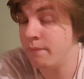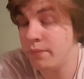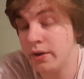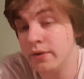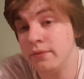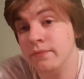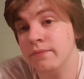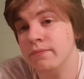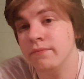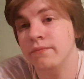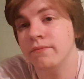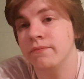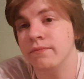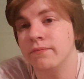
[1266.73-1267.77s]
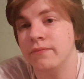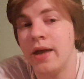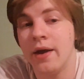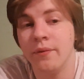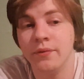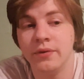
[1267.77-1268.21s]
But
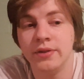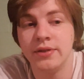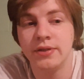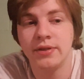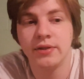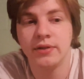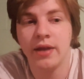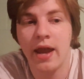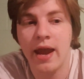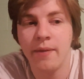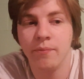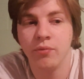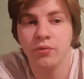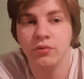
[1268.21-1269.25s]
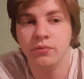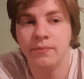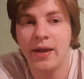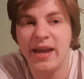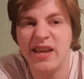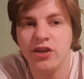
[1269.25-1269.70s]
that was April,
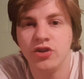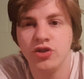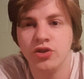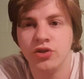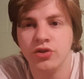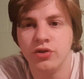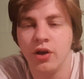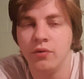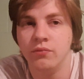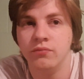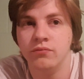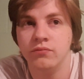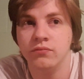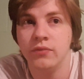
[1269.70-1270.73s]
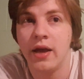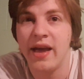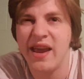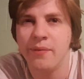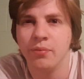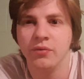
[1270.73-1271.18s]
May-ish. No, yeah,
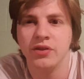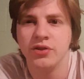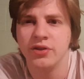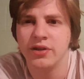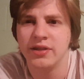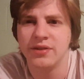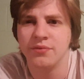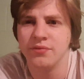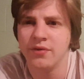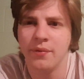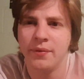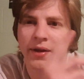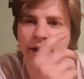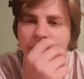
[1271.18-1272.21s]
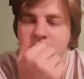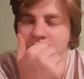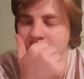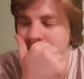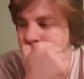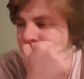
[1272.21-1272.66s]
April-ish, because it was right when I got
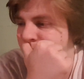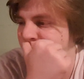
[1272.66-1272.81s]
hooked.